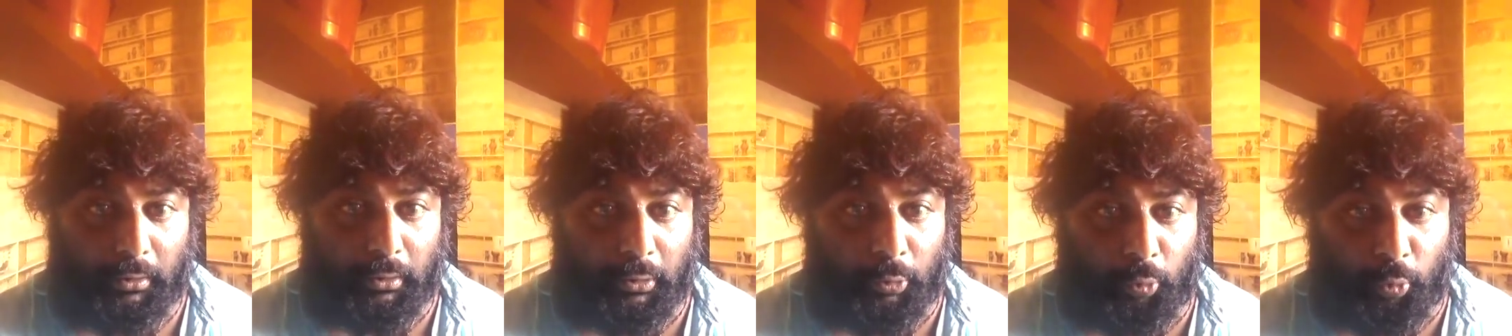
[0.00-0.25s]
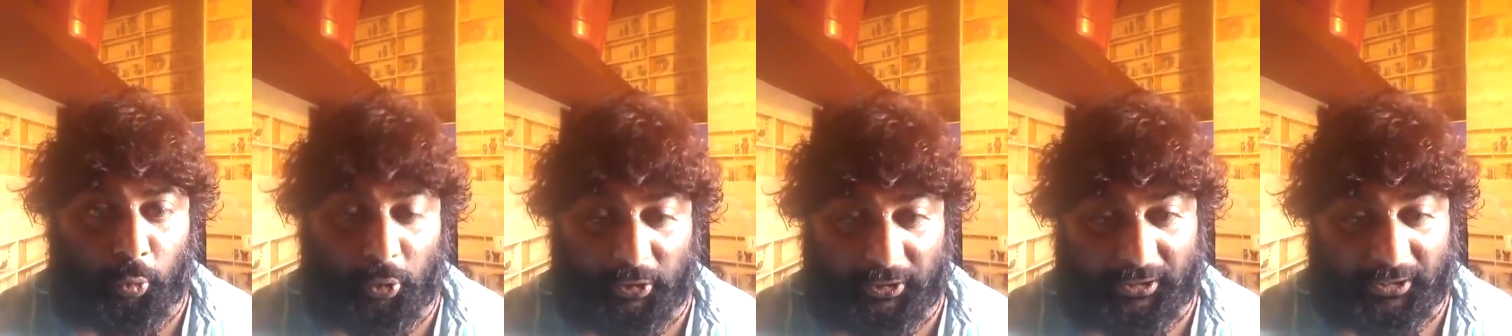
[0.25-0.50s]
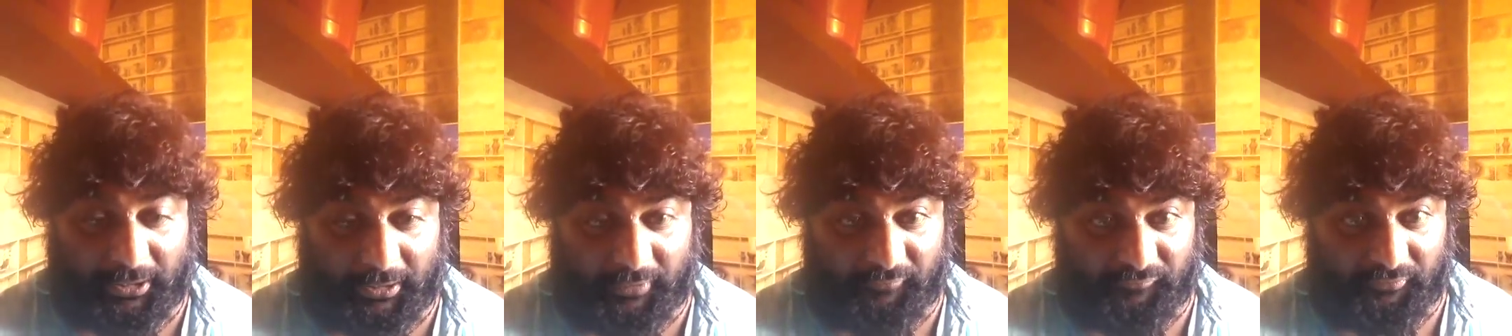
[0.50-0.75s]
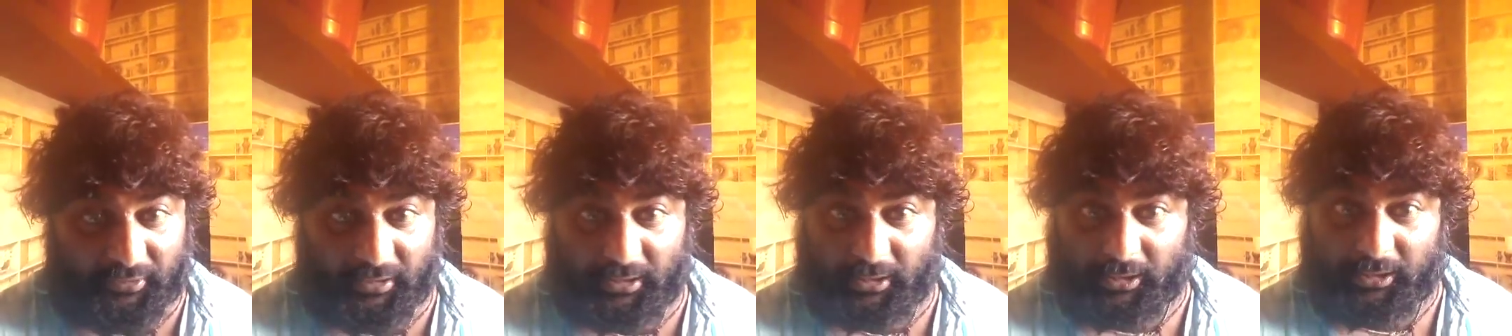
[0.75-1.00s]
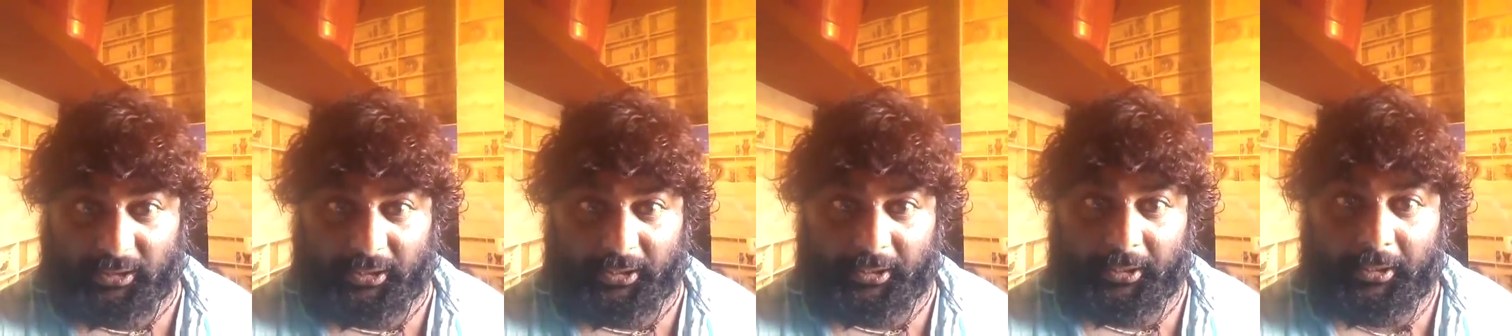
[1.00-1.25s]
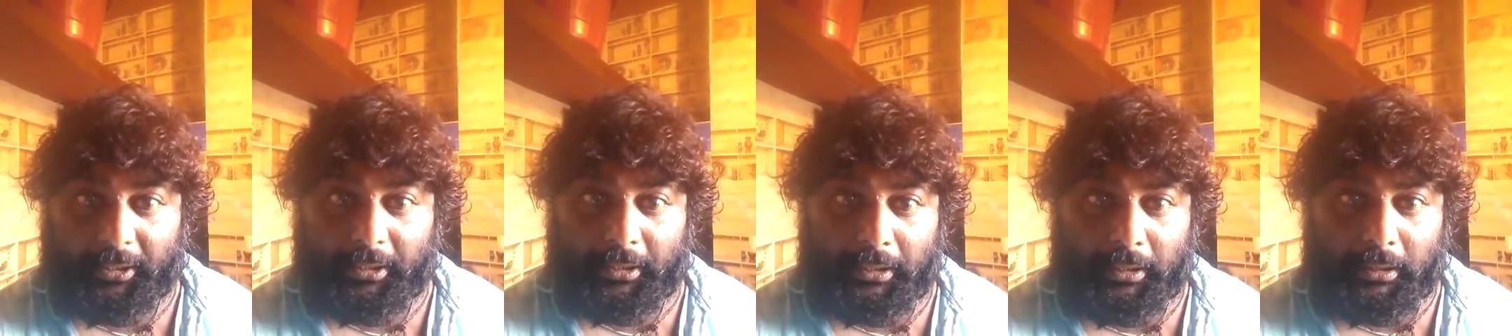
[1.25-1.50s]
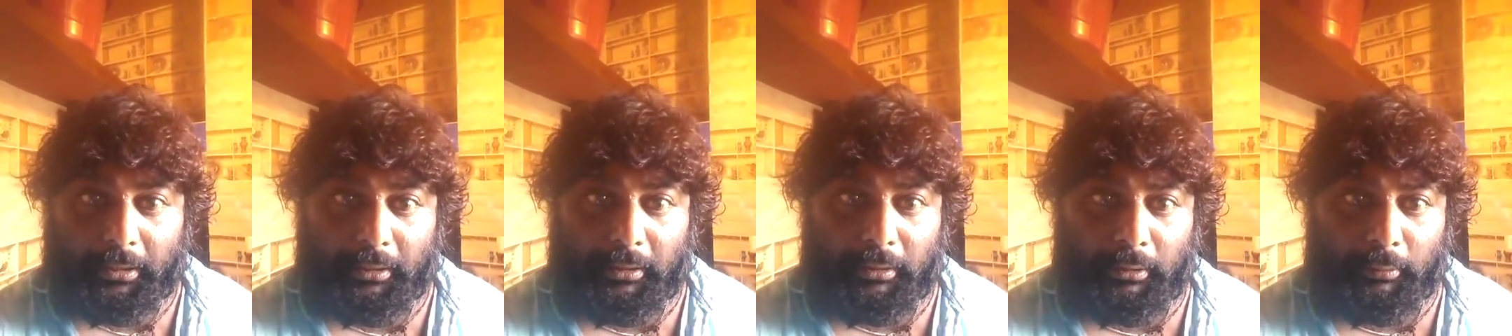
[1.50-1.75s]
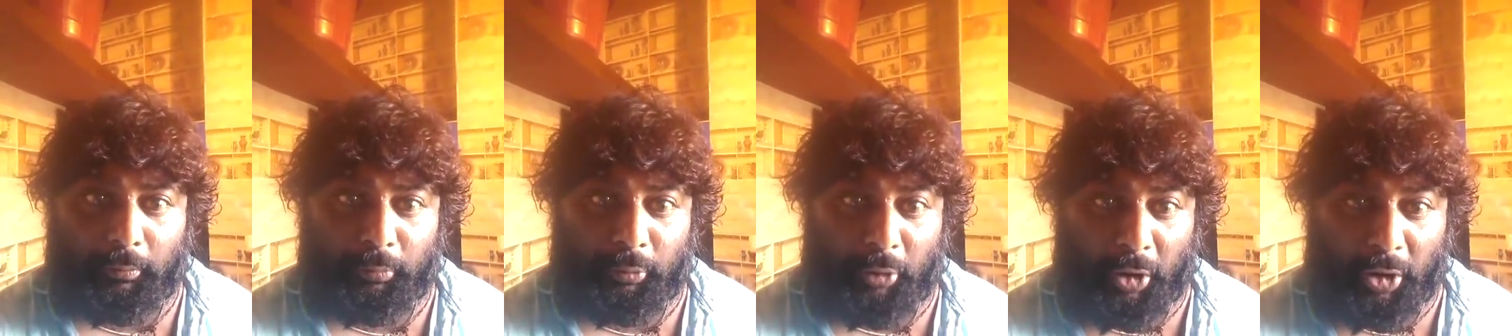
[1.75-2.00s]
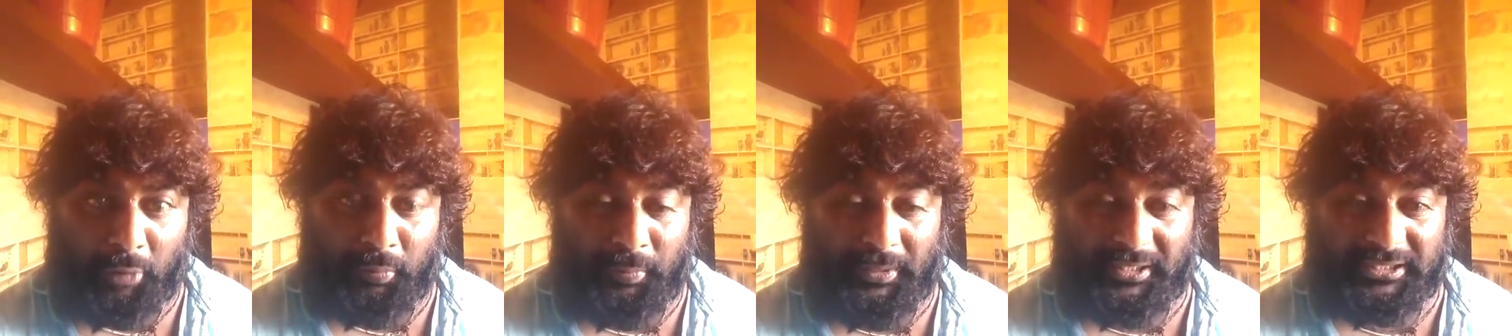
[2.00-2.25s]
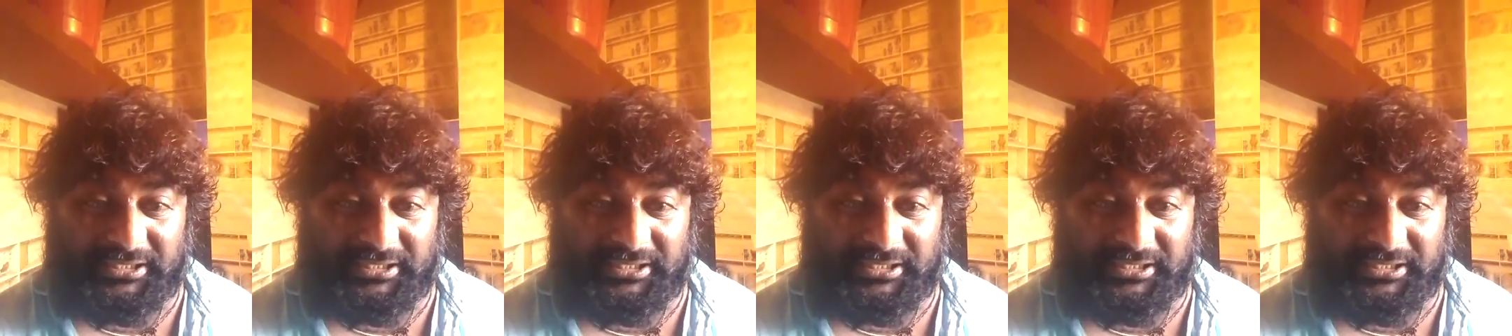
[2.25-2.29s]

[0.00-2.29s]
who are in difficulty, not